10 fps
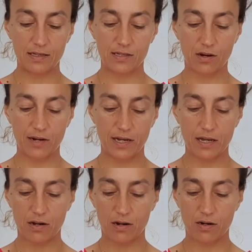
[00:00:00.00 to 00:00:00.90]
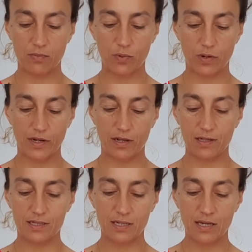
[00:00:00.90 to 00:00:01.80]
already hard
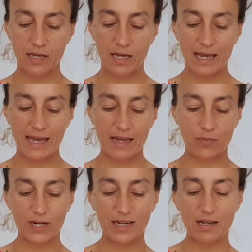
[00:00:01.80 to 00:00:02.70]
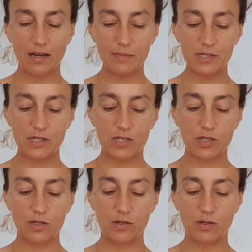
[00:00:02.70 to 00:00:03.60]
boiled. And when it comes
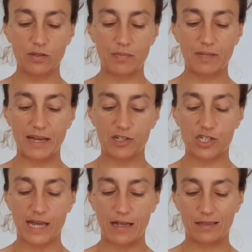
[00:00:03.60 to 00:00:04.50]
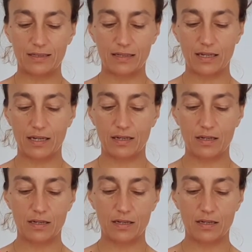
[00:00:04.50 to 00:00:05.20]
to the blanched salad thing,